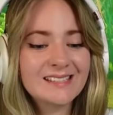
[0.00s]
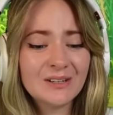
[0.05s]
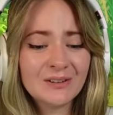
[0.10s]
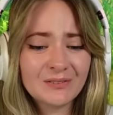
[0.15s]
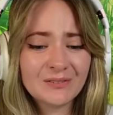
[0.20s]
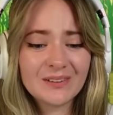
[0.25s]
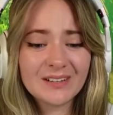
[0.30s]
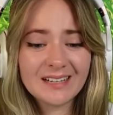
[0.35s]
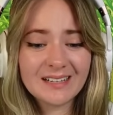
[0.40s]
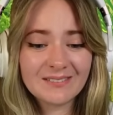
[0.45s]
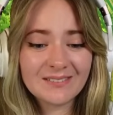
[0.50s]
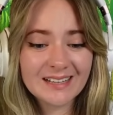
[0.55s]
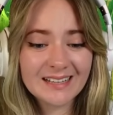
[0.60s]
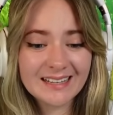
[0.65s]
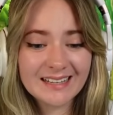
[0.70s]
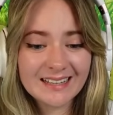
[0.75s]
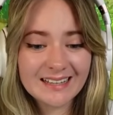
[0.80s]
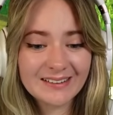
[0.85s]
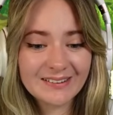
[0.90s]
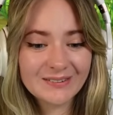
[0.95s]
still really,
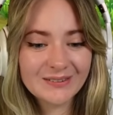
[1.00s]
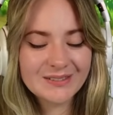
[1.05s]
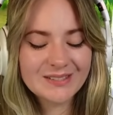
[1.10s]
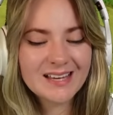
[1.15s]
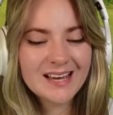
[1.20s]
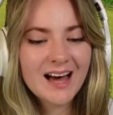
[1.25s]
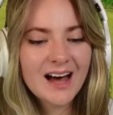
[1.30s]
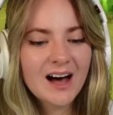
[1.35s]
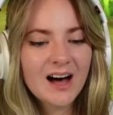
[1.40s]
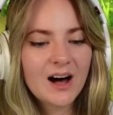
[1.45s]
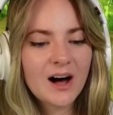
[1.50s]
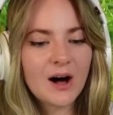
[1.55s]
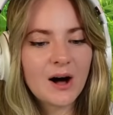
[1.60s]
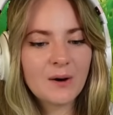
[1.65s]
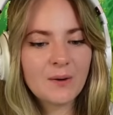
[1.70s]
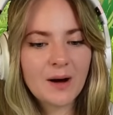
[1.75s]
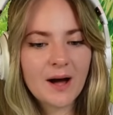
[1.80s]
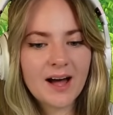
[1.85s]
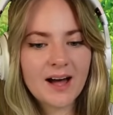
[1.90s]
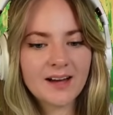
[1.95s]
really cute.
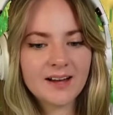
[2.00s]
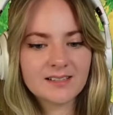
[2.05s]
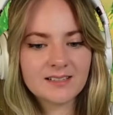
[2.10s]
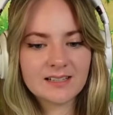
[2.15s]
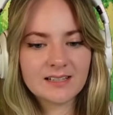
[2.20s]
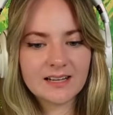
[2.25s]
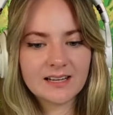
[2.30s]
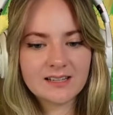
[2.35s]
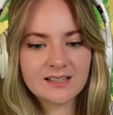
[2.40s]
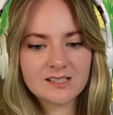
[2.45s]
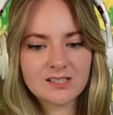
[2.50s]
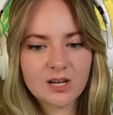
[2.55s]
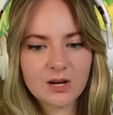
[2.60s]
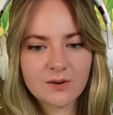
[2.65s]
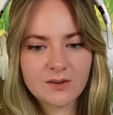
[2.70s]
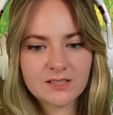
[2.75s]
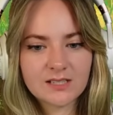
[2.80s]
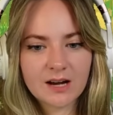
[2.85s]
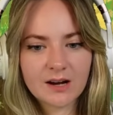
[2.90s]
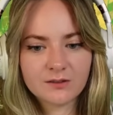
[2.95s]
Oh, and Lady's
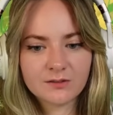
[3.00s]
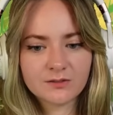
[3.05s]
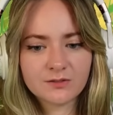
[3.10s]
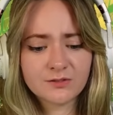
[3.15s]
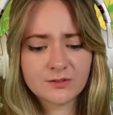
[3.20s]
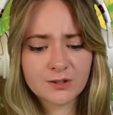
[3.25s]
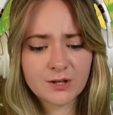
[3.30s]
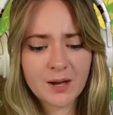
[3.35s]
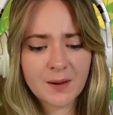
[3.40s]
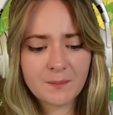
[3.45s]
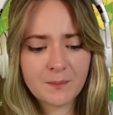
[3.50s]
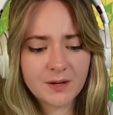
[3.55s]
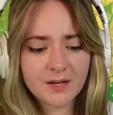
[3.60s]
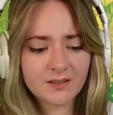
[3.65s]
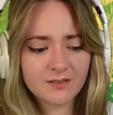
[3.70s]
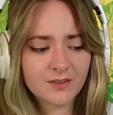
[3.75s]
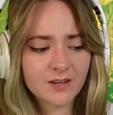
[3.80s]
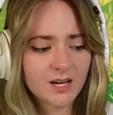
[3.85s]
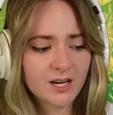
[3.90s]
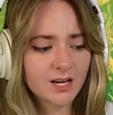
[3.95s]
going down for a bit
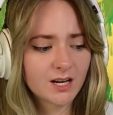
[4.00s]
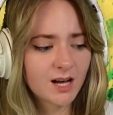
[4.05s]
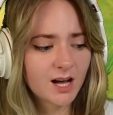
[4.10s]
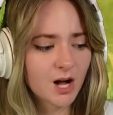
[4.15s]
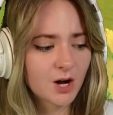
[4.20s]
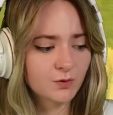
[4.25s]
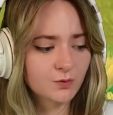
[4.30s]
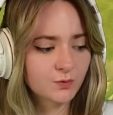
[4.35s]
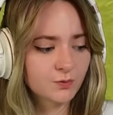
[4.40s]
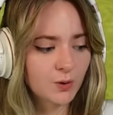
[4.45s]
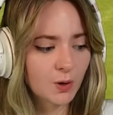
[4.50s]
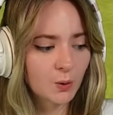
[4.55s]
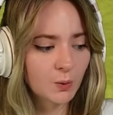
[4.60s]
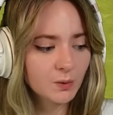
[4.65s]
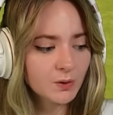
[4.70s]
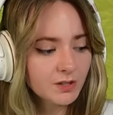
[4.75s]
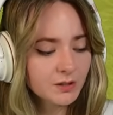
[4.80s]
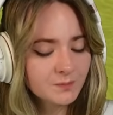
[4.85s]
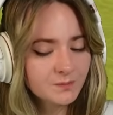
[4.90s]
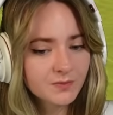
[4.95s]
of a
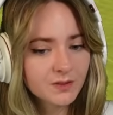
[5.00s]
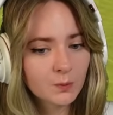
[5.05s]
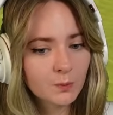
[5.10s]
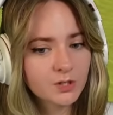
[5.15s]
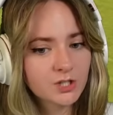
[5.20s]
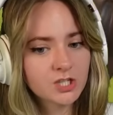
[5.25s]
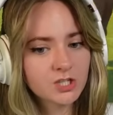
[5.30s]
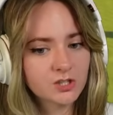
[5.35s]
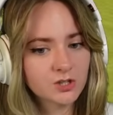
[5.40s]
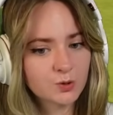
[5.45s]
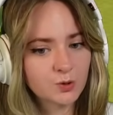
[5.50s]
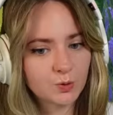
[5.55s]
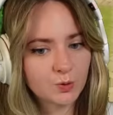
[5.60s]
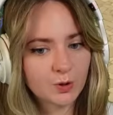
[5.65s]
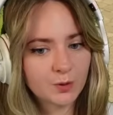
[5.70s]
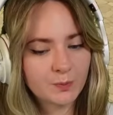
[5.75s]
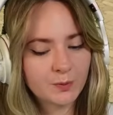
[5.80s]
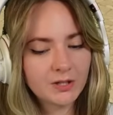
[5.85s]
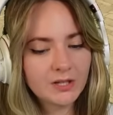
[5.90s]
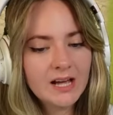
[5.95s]
roll, which is
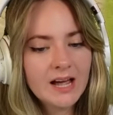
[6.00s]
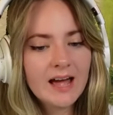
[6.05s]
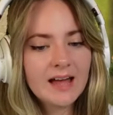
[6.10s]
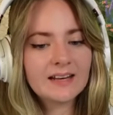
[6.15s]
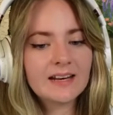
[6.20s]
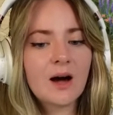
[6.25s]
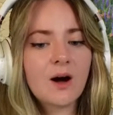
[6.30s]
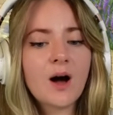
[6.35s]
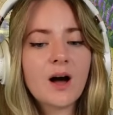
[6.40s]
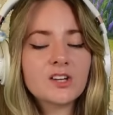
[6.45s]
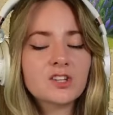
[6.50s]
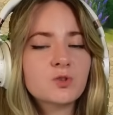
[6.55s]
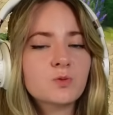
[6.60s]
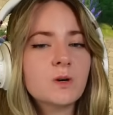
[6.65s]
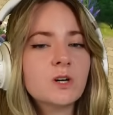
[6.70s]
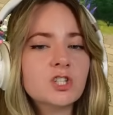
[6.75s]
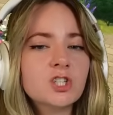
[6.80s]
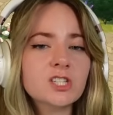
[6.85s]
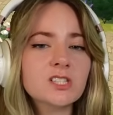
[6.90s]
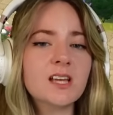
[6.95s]
adorable. Now, as
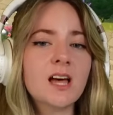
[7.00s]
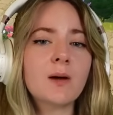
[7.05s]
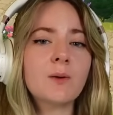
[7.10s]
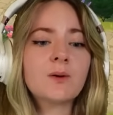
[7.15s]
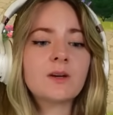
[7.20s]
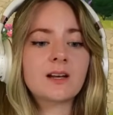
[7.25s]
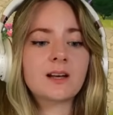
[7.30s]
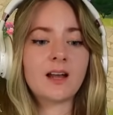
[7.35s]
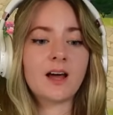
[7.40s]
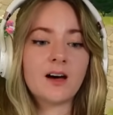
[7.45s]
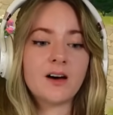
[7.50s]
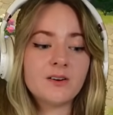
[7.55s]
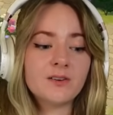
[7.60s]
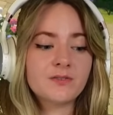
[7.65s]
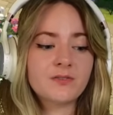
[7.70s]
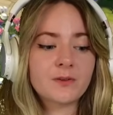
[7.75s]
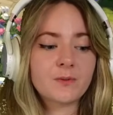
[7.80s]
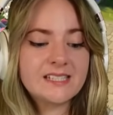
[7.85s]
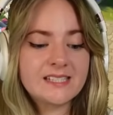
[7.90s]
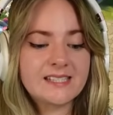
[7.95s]
much as I would
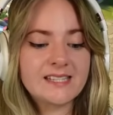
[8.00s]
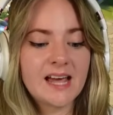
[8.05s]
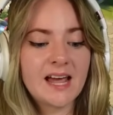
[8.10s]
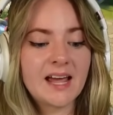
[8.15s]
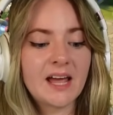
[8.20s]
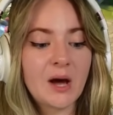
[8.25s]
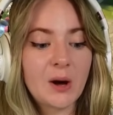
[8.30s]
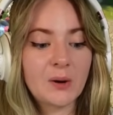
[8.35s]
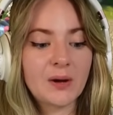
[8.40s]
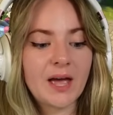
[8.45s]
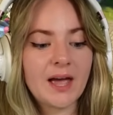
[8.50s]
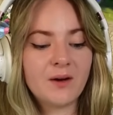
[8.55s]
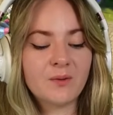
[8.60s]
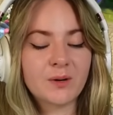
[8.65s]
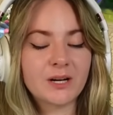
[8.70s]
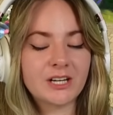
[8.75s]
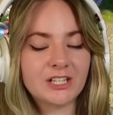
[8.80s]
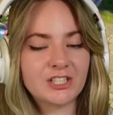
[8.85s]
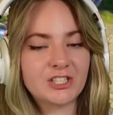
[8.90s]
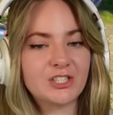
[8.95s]
love to say, okay,
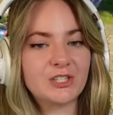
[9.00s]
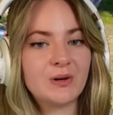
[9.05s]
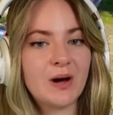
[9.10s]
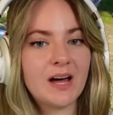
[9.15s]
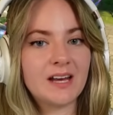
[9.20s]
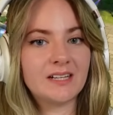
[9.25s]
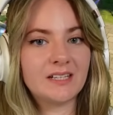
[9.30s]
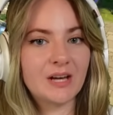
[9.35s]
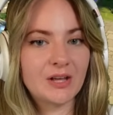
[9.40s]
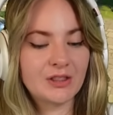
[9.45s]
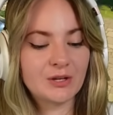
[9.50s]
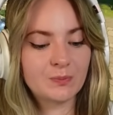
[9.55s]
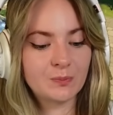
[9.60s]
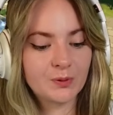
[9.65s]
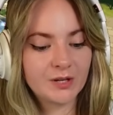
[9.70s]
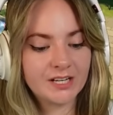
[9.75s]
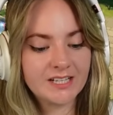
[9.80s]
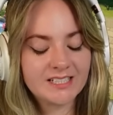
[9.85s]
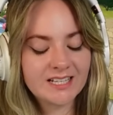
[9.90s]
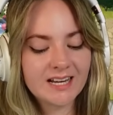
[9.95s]
we're going to do another
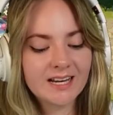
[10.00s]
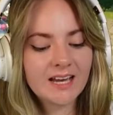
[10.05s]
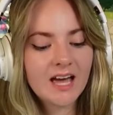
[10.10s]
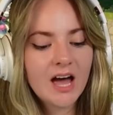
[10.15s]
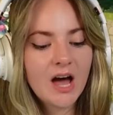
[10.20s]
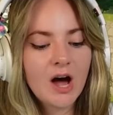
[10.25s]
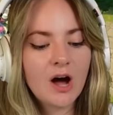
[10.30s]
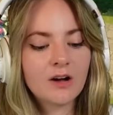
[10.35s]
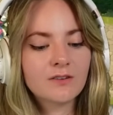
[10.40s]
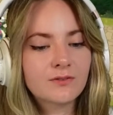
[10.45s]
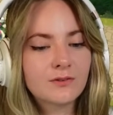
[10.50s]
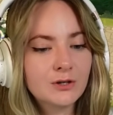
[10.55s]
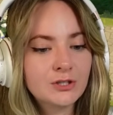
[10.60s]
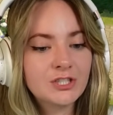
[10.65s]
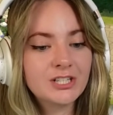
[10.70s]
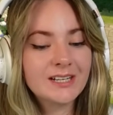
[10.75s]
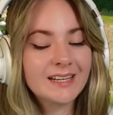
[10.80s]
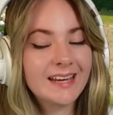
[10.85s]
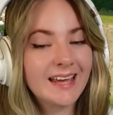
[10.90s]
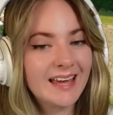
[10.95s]
breeding,
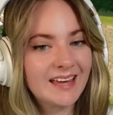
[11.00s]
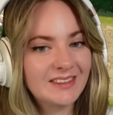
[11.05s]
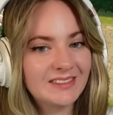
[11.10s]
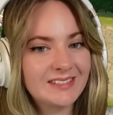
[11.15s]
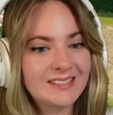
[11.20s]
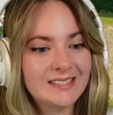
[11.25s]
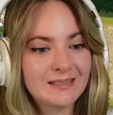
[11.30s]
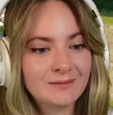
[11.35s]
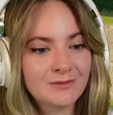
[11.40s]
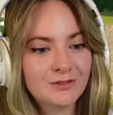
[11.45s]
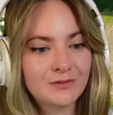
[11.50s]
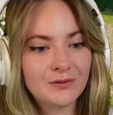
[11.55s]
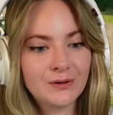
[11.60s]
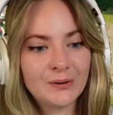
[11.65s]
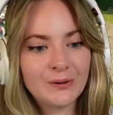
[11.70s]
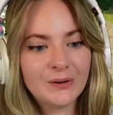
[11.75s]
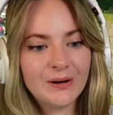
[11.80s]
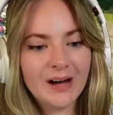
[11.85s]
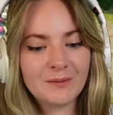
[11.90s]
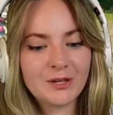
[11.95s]
unfortunately, in The Sims
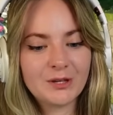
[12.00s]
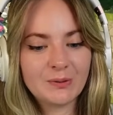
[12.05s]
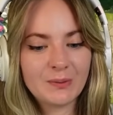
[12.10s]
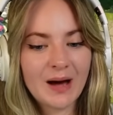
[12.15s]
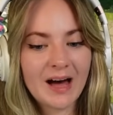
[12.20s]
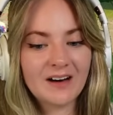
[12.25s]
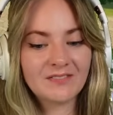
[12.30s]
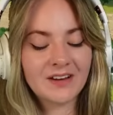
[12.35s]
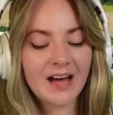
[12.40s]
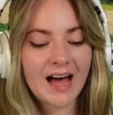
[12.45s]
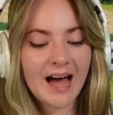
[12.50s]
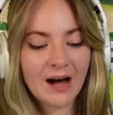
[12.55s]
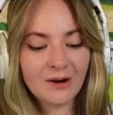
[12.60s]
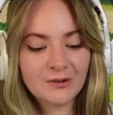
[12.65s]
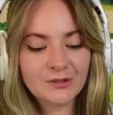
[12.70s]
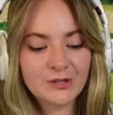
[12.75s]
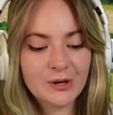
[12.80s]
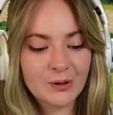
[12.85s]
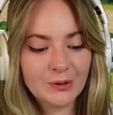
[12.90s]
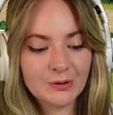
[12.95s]
4, you have a
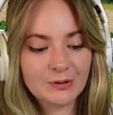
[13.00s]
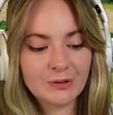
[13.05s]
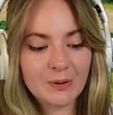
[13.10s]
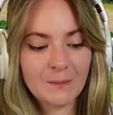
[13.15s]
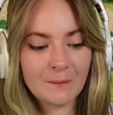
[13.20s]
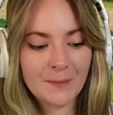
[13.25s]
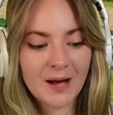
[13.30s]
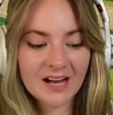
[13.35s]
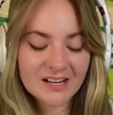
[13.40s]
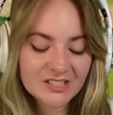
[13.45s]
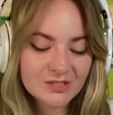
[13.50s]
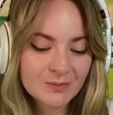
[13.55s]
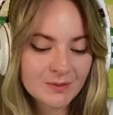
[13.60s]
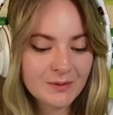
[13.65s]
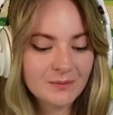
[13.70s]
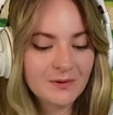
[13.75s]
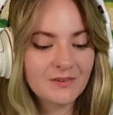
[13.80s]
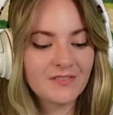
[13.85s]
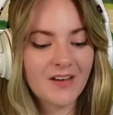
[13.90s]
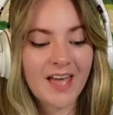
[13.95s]
household
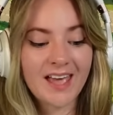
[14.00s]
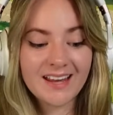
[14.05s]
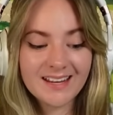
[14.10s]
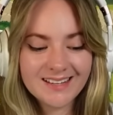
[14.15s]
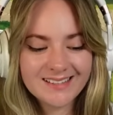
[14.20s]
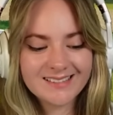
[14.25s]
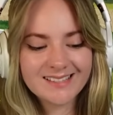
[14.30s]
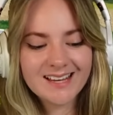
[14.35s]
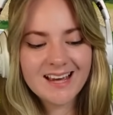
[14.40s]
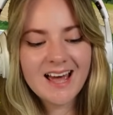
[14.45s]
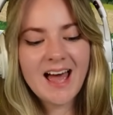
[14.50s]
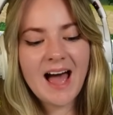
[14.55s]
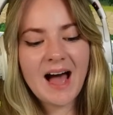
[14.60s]
maximum of 8.